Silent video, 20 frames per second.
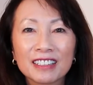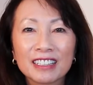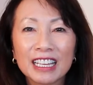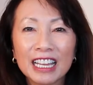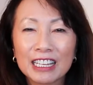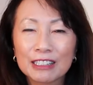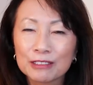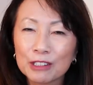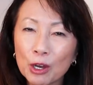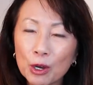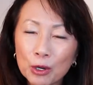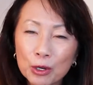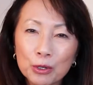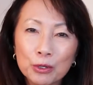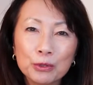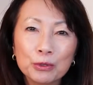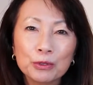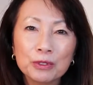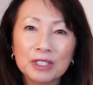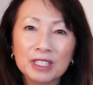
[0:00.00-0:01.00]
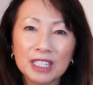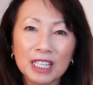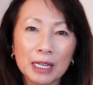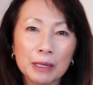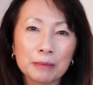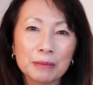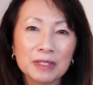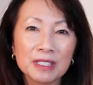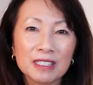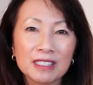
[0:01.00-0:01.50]
and hold
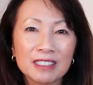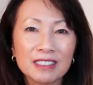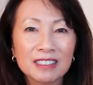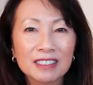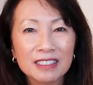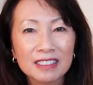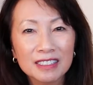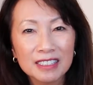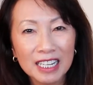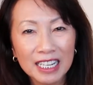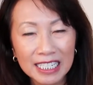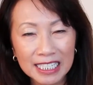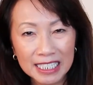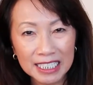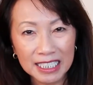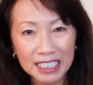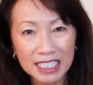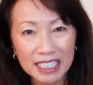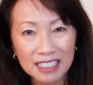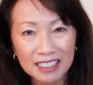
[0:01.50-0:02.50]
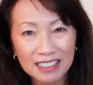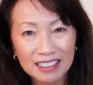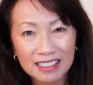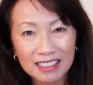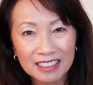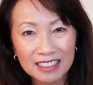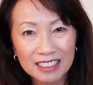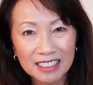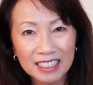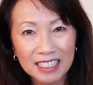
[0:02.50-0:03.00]
them tightly
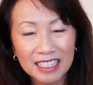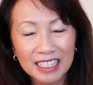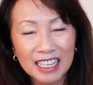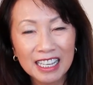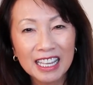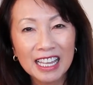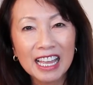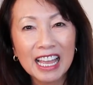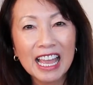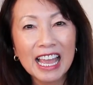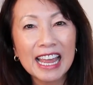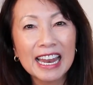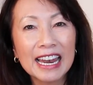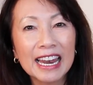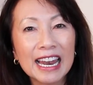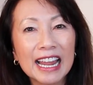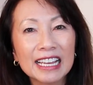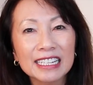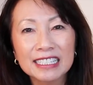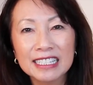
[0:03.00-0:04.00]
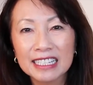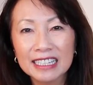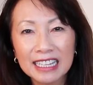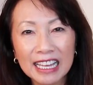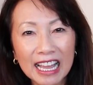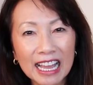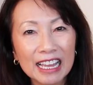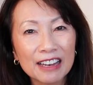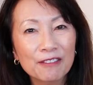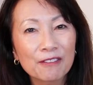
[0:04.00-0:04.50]
and let
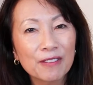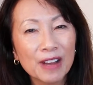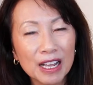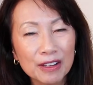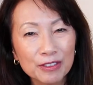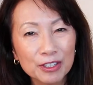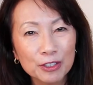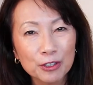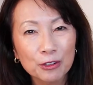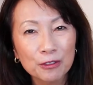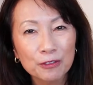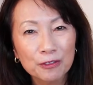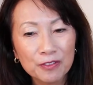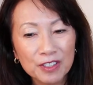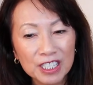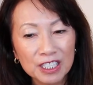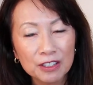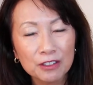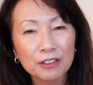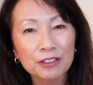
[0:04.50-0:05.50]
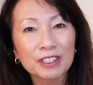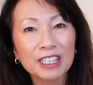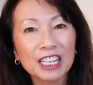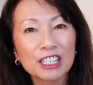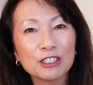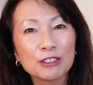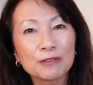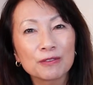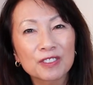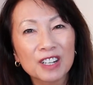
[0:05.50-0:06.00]
that 5-year-old feel
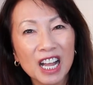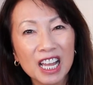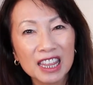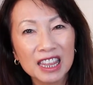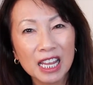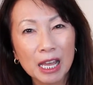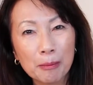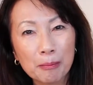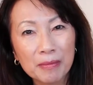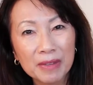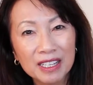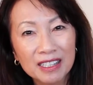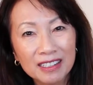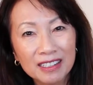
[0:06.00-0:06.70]
that you've got them.